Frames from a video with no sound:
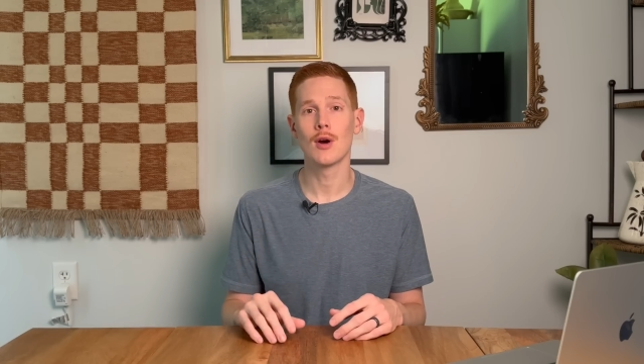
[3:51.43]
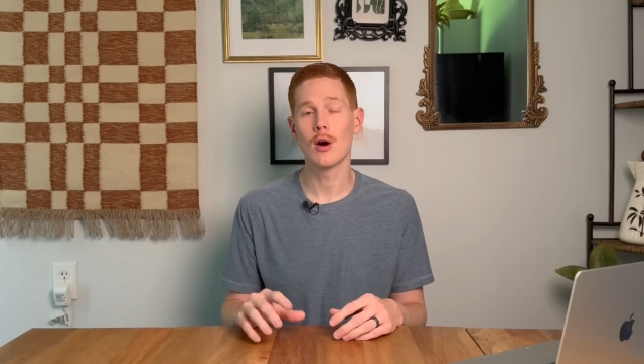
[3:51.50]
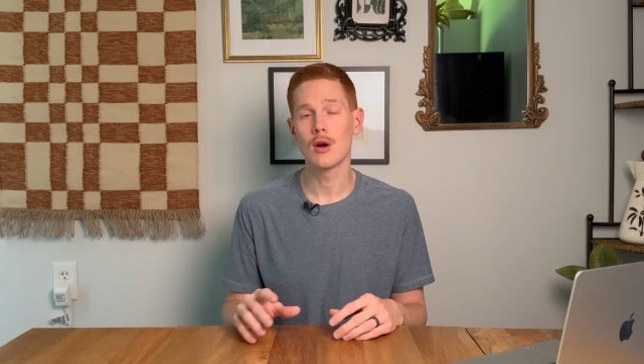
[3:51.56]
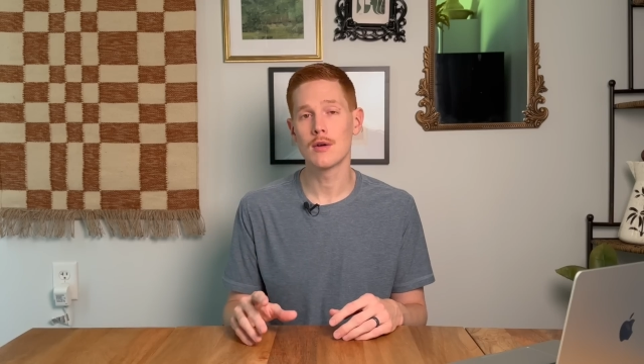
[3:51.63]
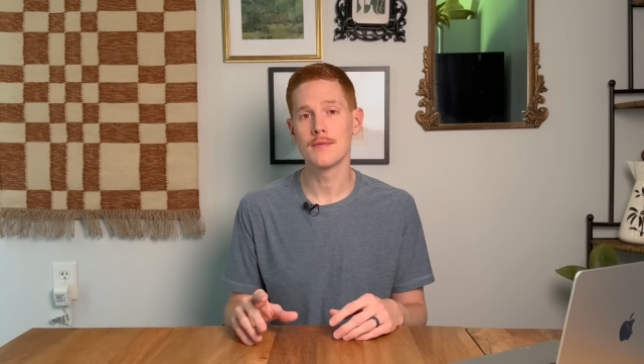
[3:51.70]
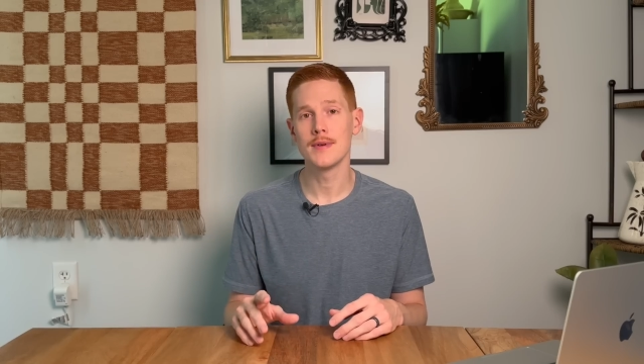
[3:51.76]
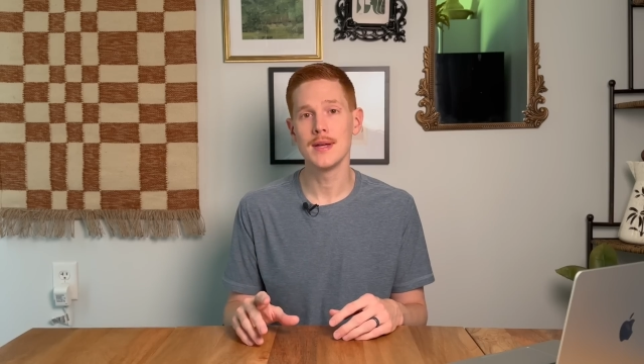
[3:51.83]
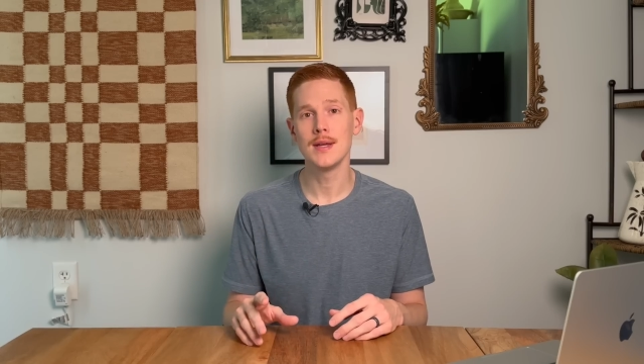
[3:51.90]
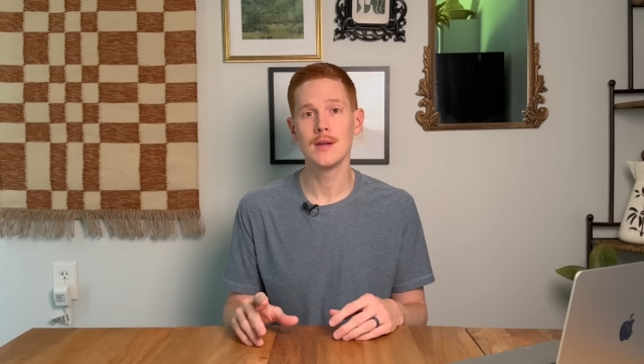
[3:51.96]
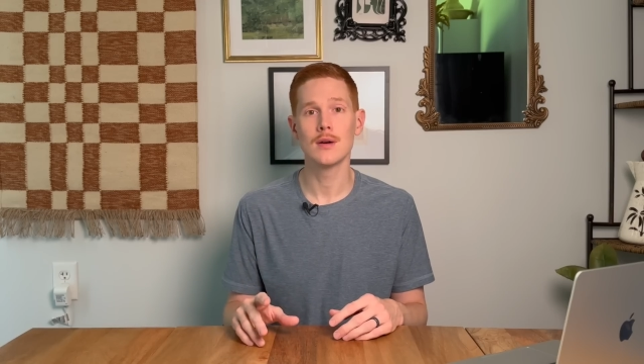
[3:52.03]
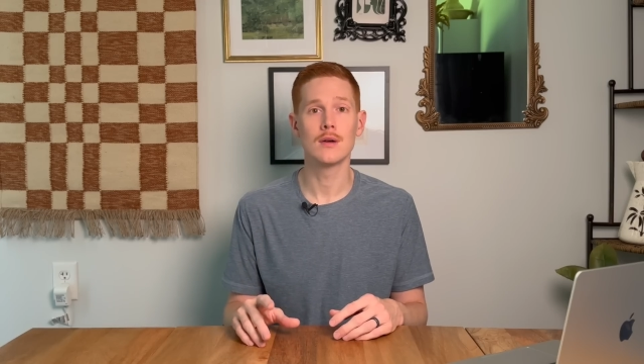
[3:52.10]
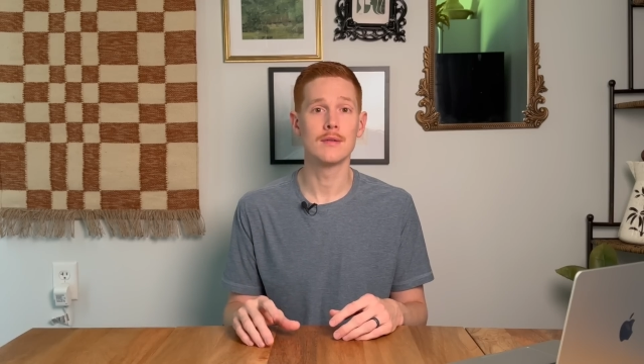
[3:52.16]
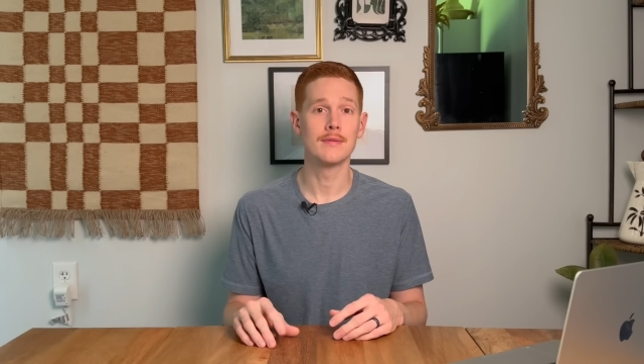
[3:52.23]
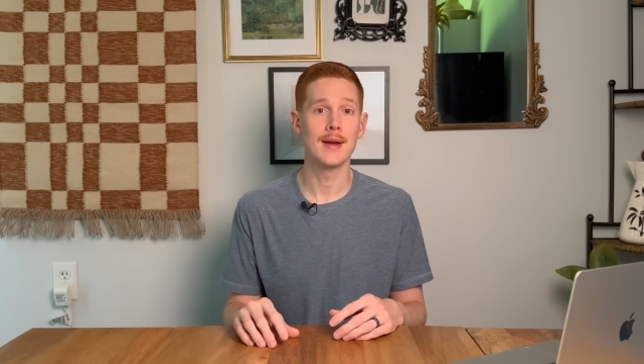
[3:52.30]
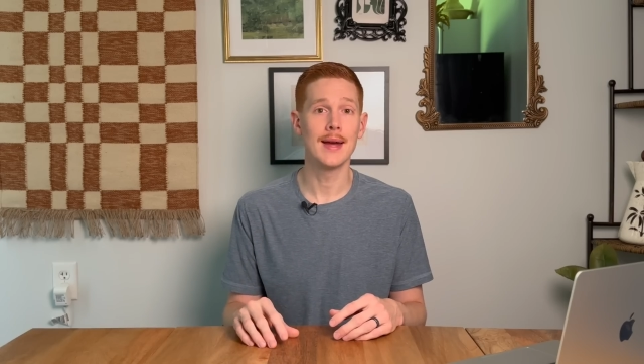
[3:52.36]
RV
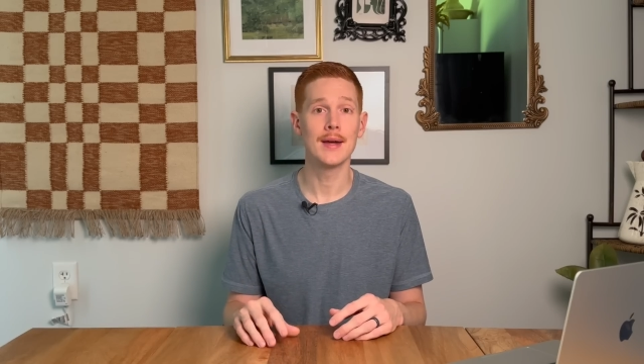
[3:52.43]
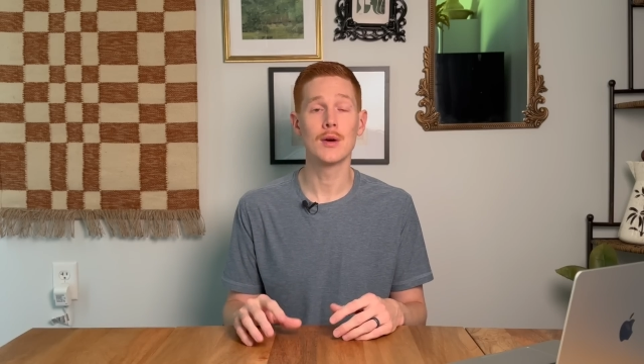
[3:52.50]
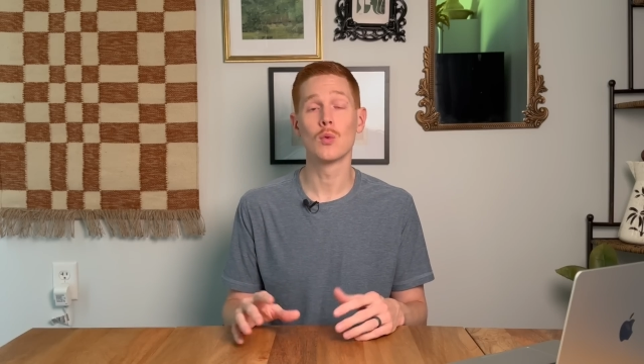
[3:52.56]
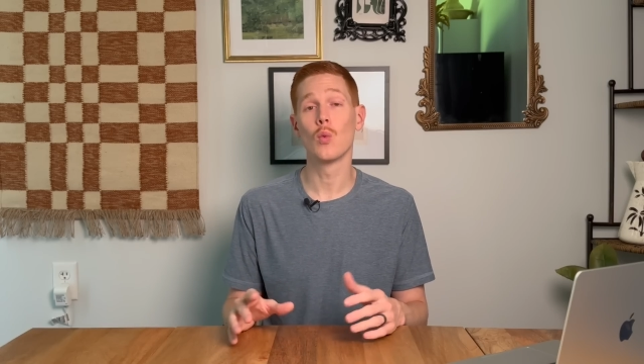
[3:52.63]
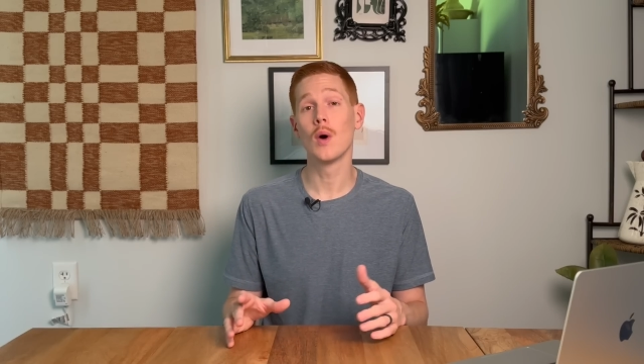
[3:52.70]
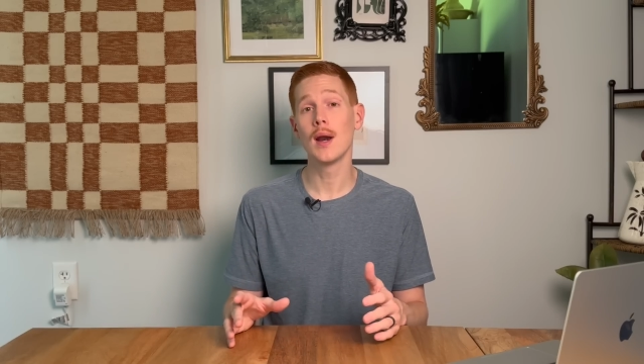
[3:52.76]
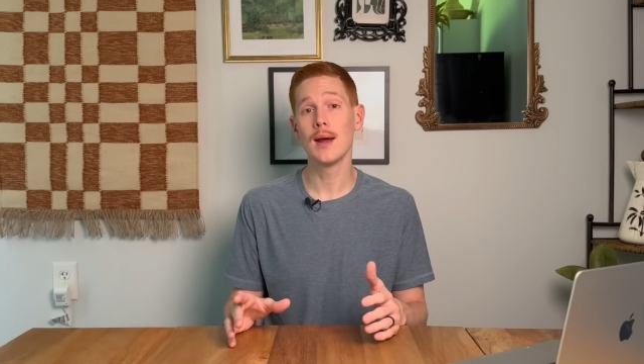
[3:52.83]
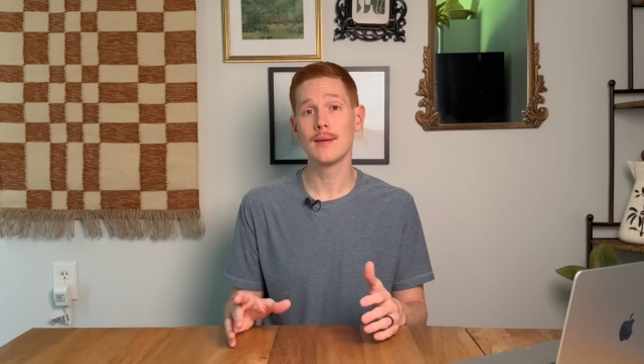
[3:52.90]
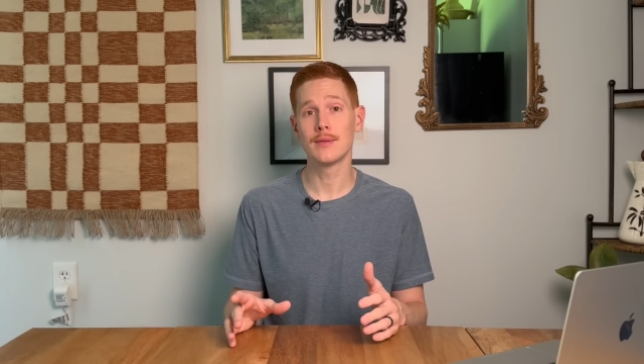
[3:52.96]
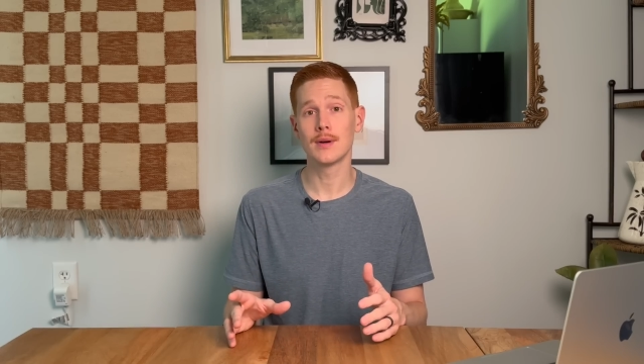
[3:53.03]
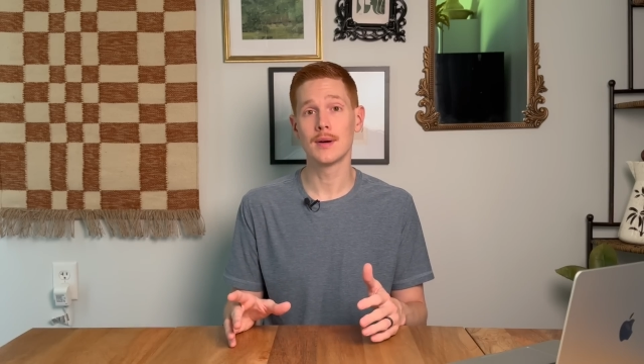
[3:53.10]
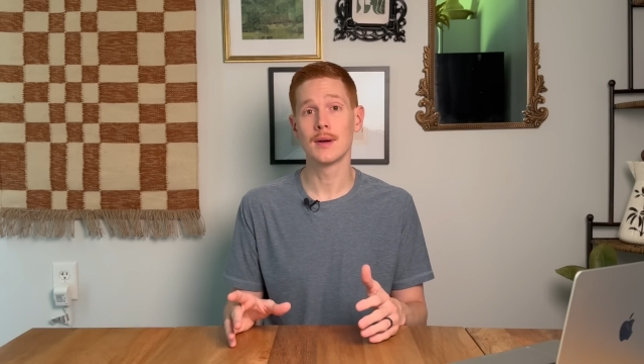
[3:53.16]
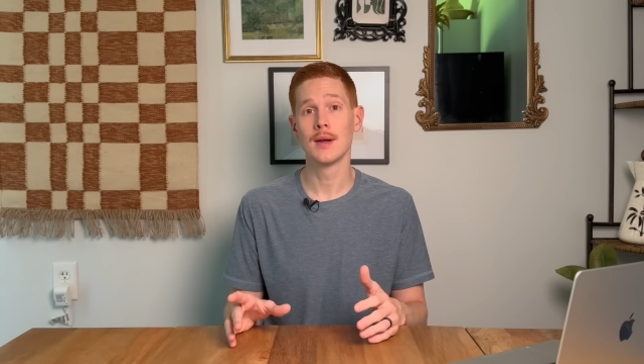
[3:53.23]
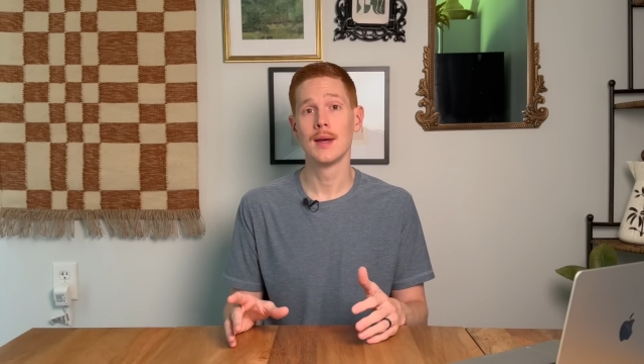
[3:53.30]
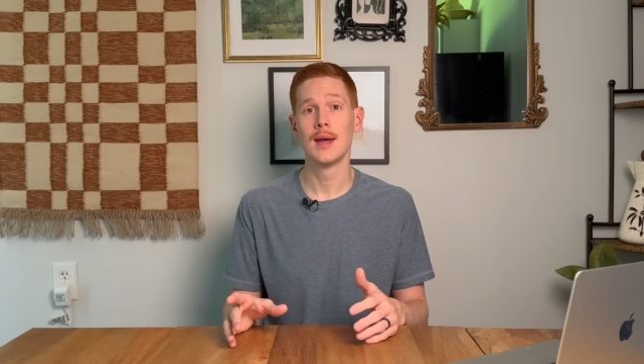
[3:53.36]
or van or
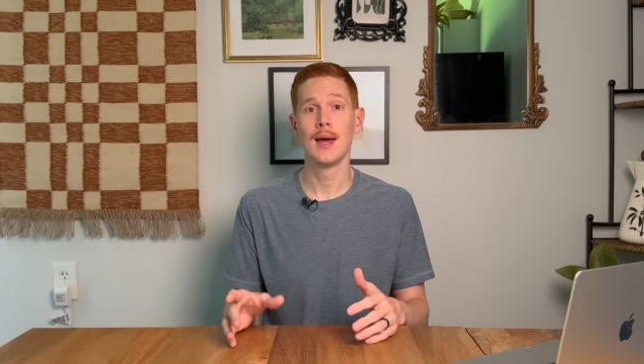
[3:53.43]
whatever